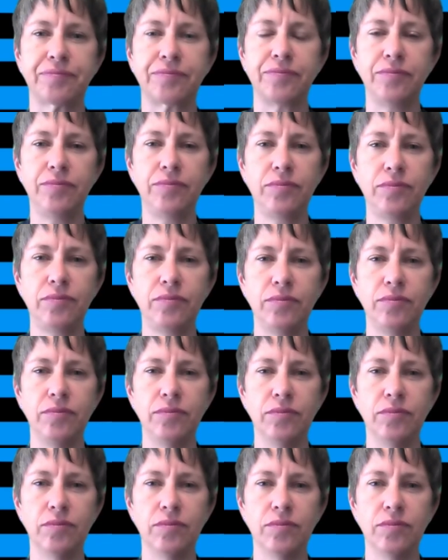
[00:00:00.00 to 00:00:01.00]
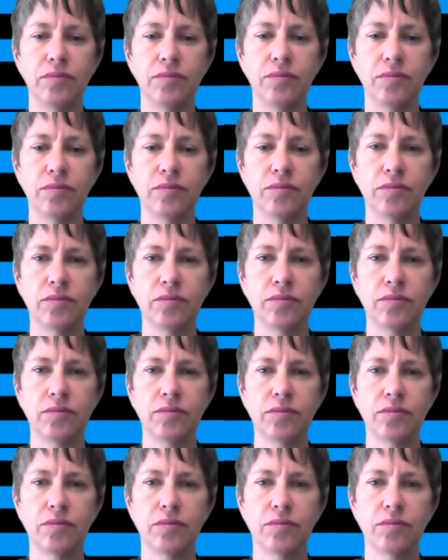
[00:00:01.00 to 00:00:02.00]

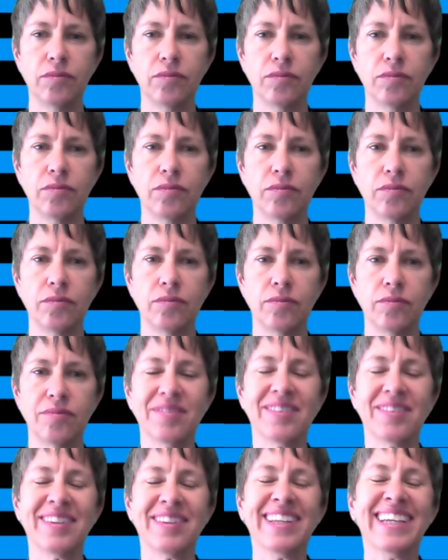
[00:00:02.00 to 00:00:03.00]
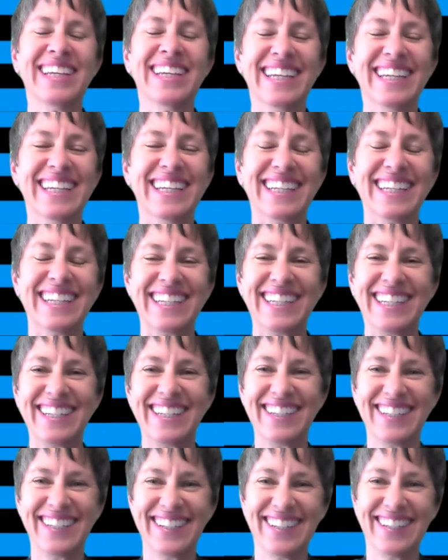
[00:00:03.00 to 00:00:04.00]

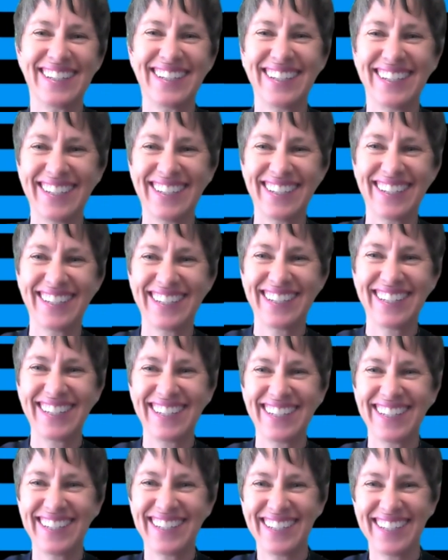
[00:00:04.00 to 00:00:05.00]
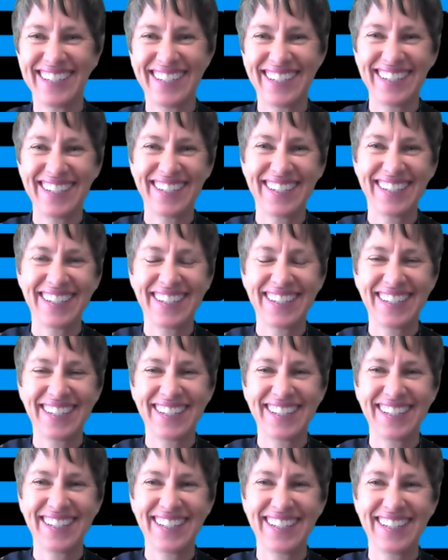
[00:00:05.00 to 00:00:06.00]

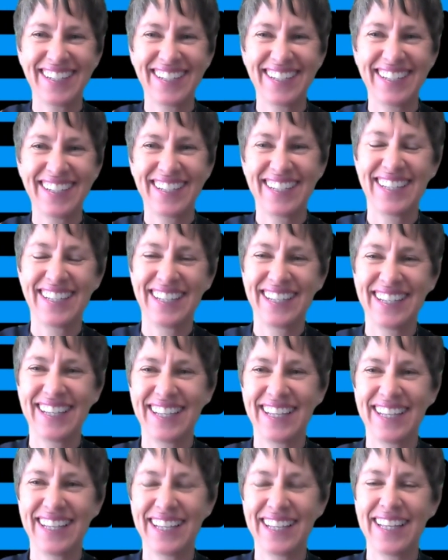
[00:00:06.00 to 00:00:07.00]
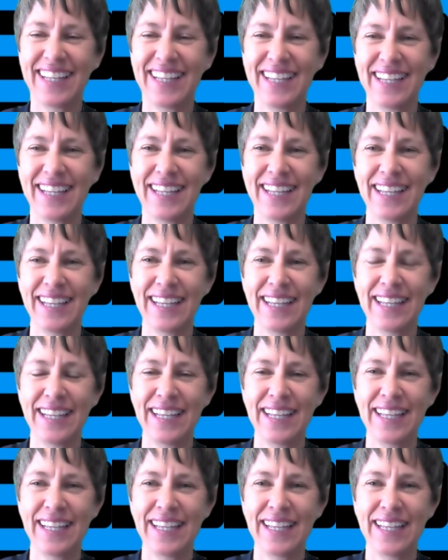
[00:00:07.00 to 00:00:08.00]
(not speaking)